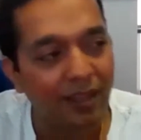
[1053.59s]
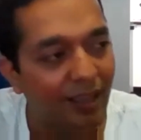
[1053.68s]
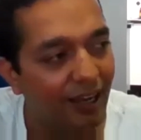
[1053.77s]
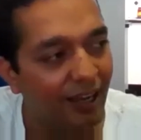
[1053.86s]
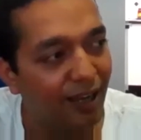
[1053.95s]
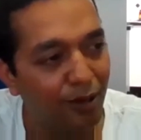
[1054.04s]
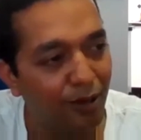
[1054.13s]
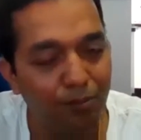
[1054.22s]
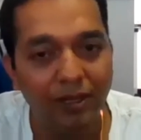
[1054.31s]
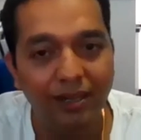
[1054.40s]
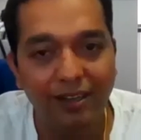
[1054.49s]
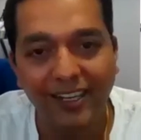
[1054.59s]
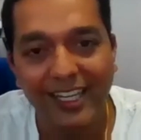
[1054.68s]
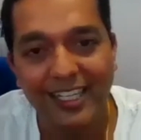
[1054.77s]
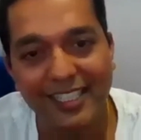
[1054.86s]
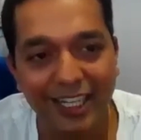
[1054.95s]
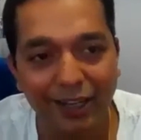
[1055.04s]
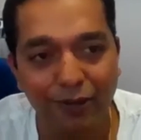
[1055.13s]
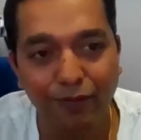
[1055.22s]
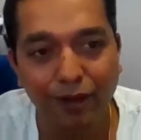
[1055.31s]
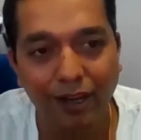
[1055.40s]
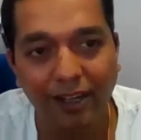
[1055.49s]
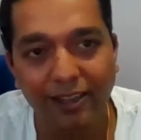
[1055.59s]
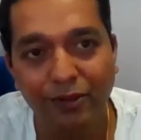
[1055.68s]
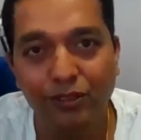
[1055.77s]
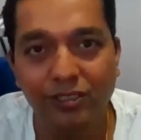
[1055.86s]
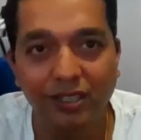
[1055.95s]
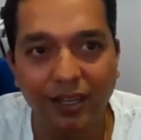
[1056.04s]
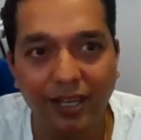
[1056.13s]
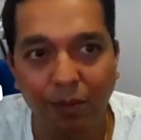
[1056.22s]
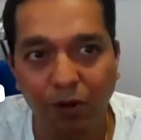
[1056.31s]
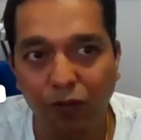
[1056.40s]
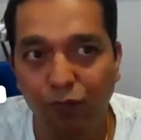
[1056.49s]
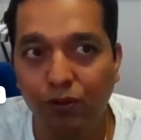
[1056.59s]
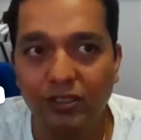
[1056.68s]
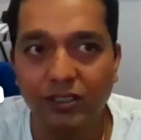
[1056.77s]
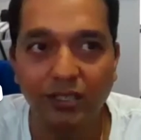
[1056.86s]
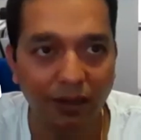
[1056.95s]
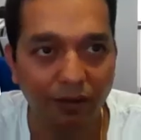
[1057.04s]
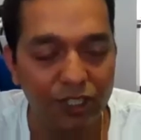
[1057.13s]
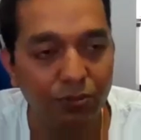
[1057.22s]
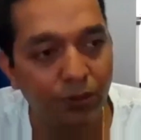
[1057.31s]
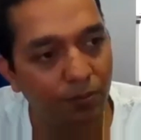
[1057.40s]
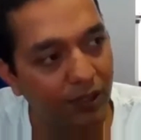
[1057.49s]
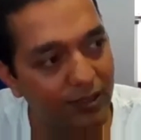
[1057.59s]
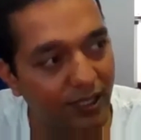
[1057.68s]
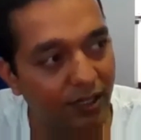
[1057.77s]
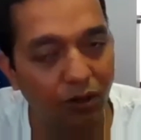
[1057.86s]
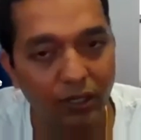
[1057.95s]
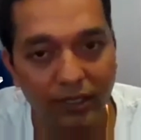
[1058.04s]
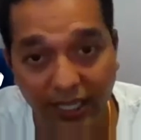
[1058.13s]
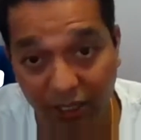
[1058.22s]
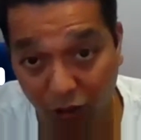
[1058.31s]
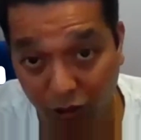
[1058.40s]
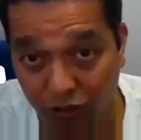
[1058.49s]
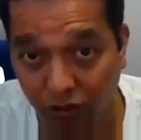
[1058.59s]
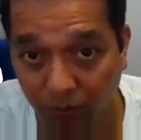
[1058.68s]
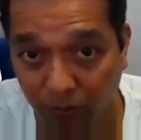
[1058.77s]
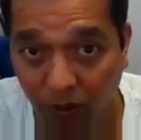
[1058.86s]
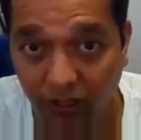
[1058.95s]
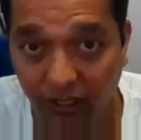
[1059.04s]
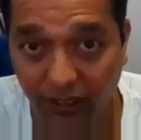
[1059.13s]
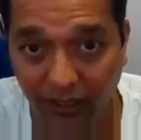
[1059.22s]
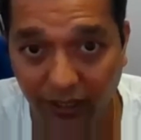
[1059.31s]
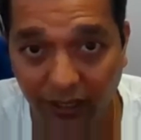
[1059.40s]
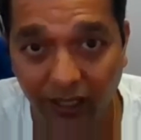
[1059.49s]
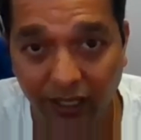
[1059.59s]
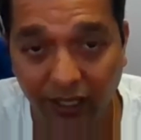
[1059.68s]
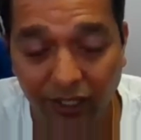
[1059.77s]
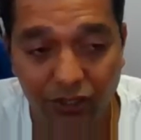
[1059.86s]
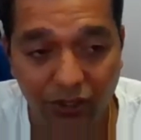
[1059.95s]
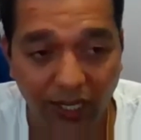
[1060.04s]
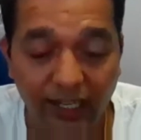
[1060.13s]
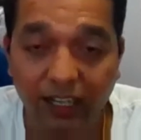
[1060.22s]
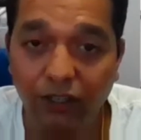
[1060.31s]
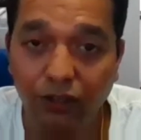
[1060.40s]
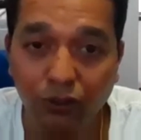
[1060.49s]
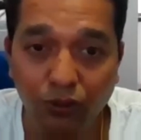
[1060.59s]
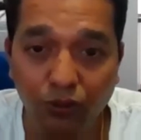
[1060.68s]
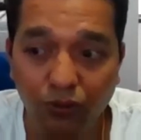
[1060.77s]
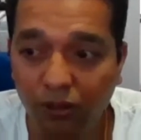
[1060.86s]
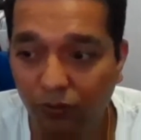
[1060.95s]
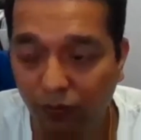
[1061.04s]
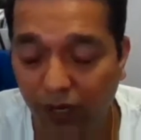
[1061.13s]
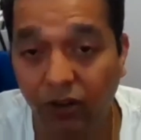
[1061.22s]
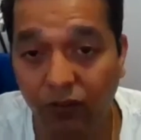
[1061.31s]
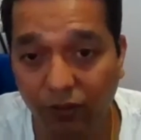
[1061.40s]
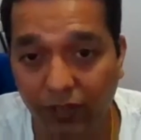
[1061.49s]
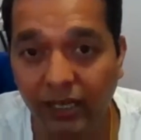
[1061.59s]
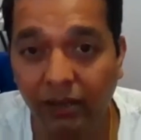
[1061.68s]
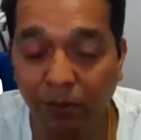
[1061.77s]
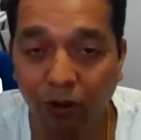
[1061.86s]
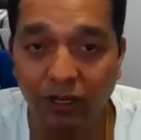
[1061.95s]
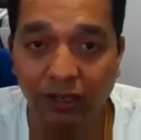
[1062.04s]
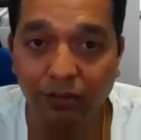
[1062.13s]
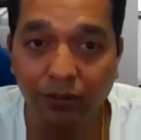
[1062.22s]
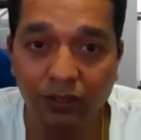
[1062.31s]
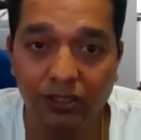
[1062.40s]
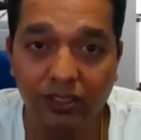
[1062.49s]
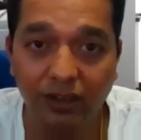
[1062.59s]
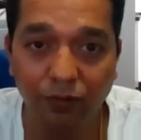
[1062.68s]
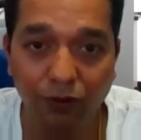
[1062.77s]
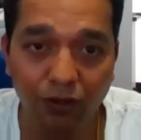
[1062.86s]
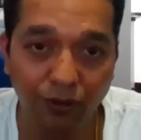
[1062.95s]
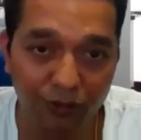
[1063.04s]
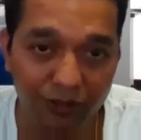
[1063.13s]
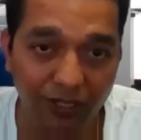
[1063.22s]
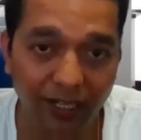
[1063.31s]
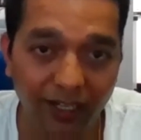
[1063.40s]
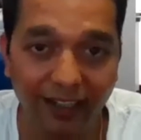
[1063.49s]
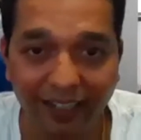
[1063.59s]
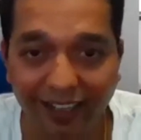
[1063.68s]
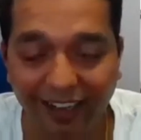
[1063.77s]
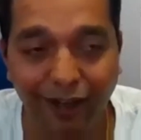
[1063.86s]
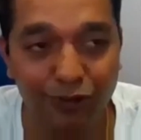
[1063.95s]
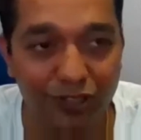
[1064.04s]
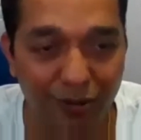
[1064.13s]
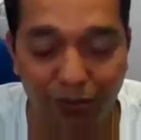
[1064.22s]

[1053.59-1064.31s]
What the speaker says: But realistically, there was a couple of books which people said, oh, they are also important. So I'll tell you one of the very important books for Australian Dental Council